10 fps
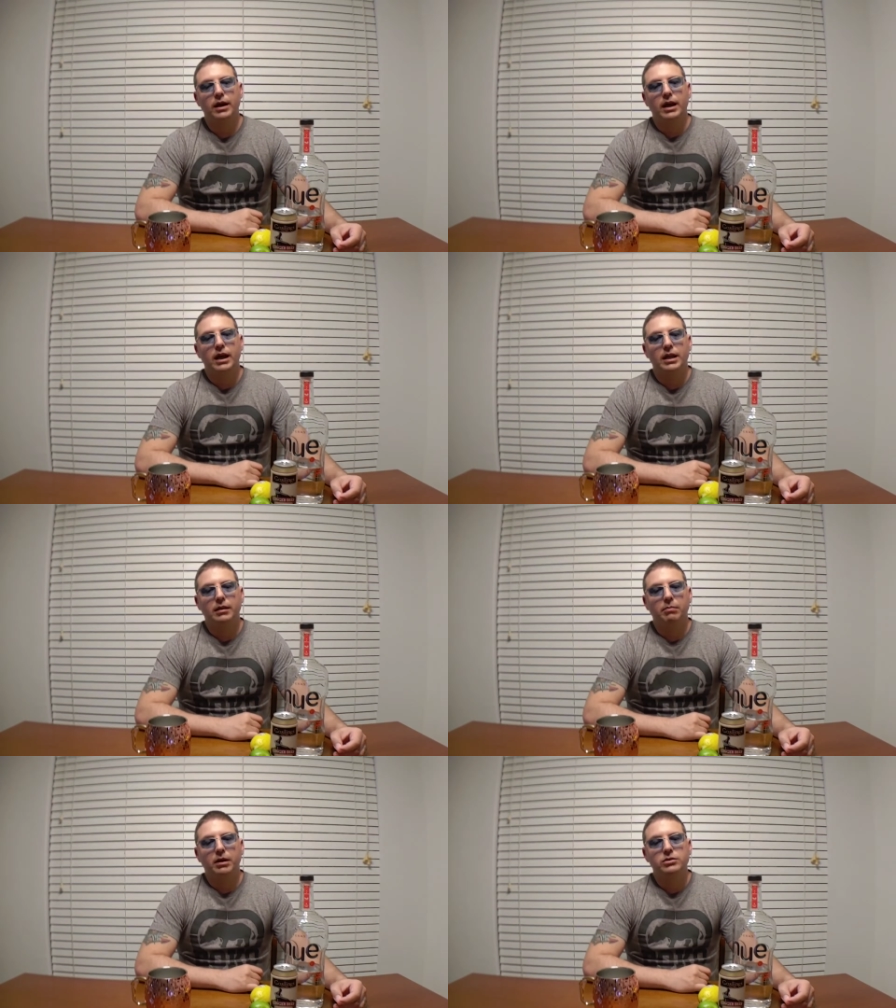and the
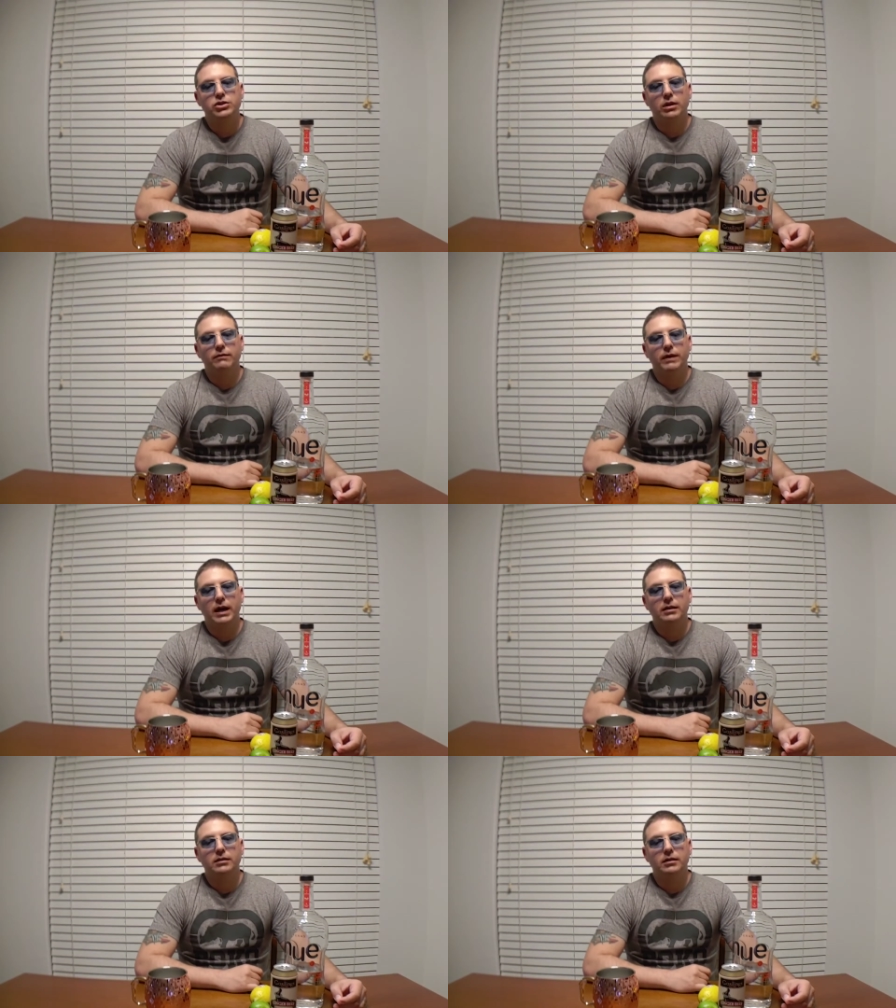punch of
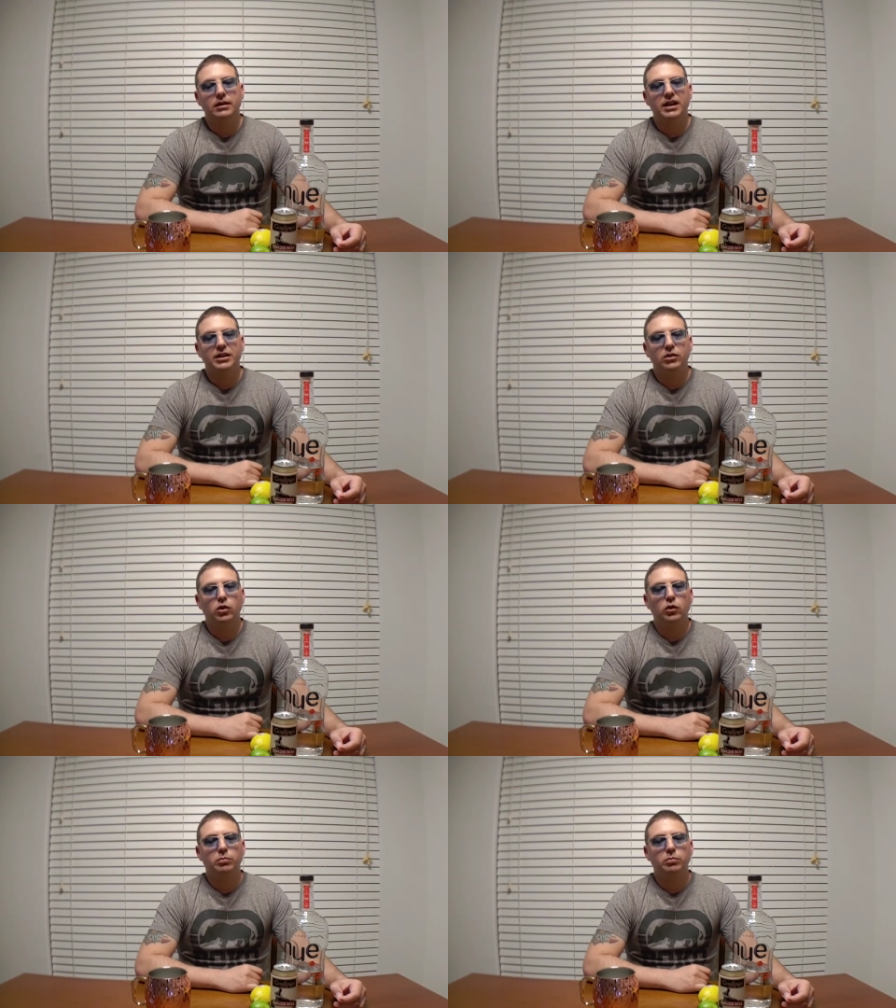vodka and the cold